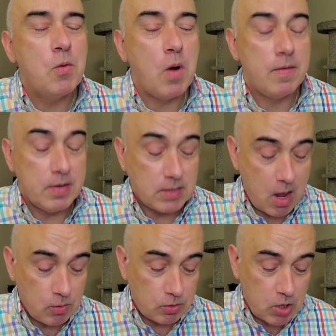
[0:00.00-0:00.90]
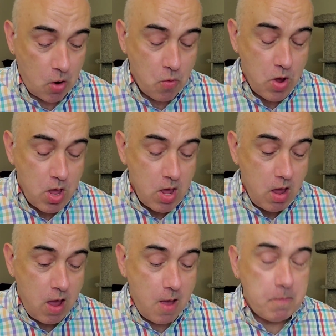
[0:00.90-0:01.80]
I really want this house.
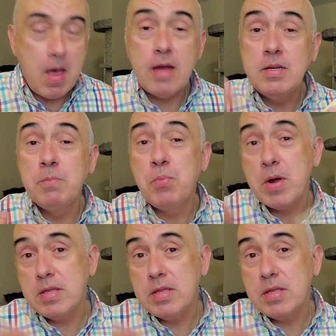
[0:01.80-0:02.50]
So I